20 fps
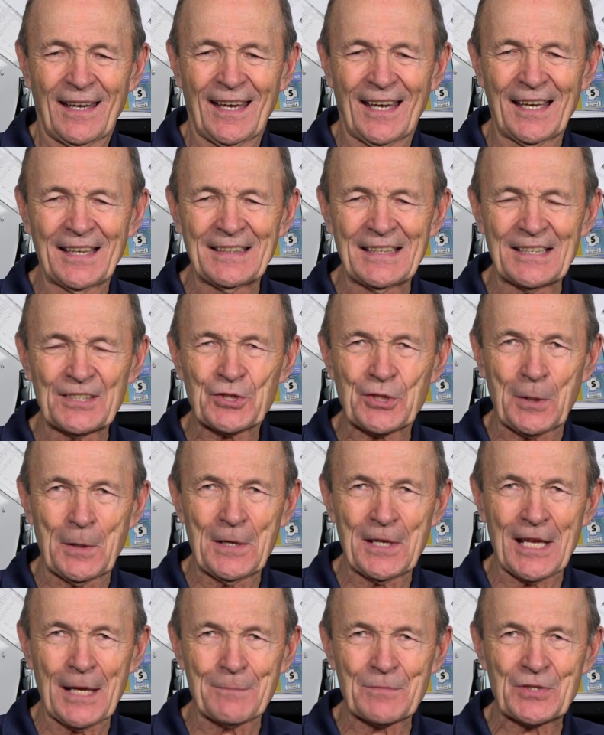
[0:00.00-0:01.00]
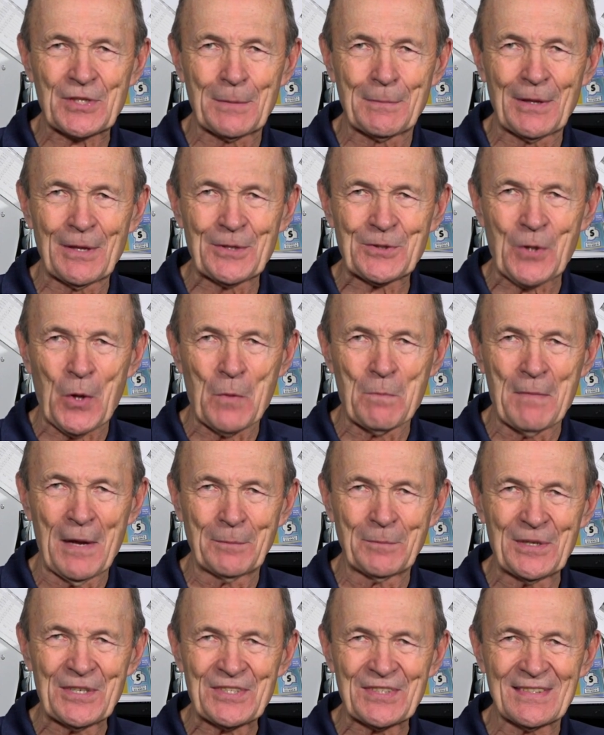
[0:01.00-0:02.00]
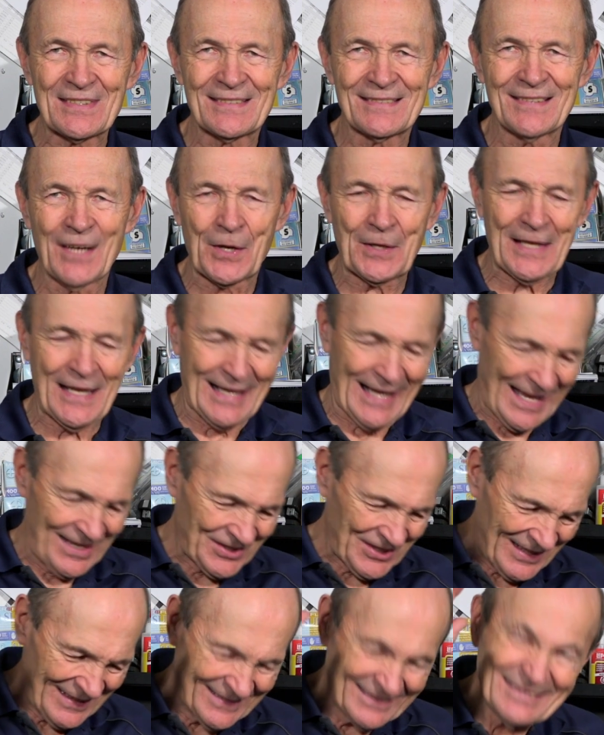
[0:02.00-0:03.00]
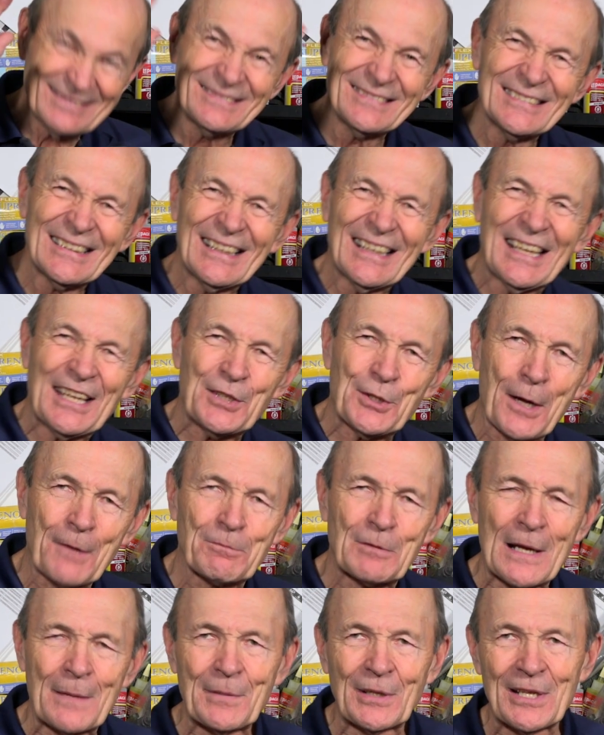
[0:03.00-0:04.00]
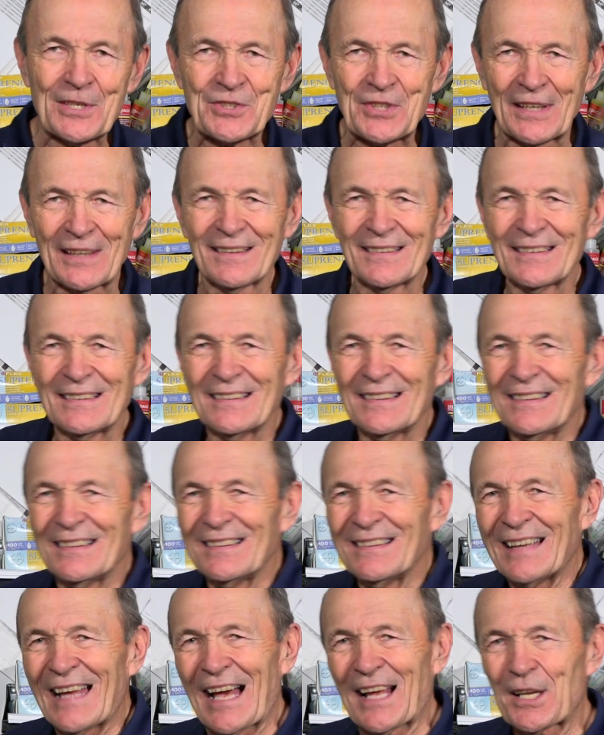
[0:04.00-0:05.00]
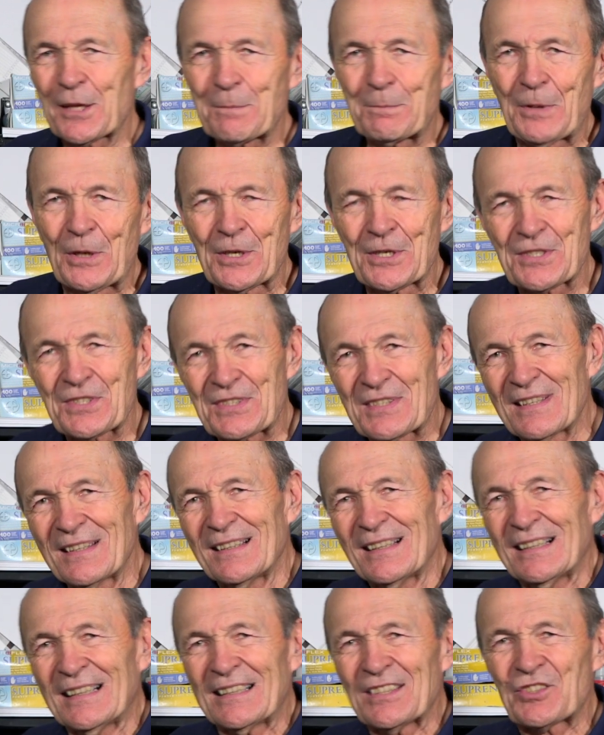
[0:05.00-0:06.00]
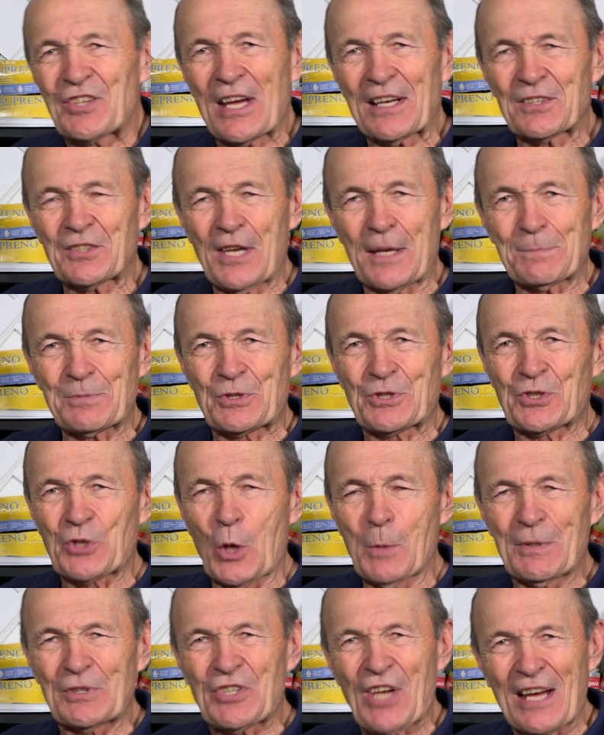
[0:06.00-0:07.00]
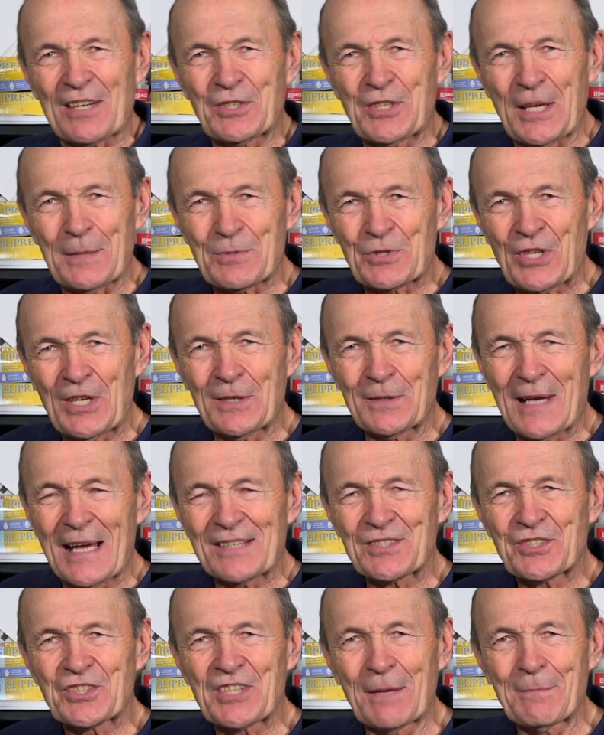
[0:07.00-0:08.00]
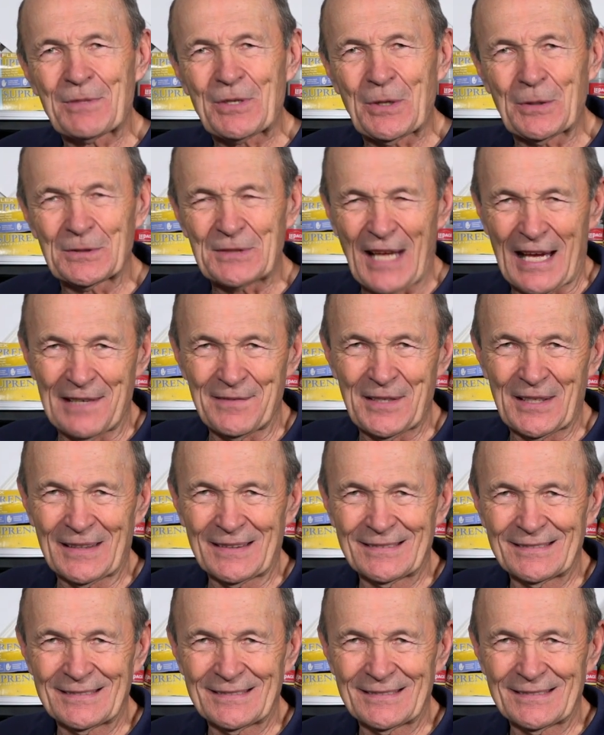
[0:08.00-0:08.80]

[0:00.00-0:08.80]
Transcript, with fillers: and uh, stirring up some of those old memories. Okay, that's it. Enough reminiscing. Alec Peirce, Tech Tips, Scuba Tech Tips here at Simcoe Diving.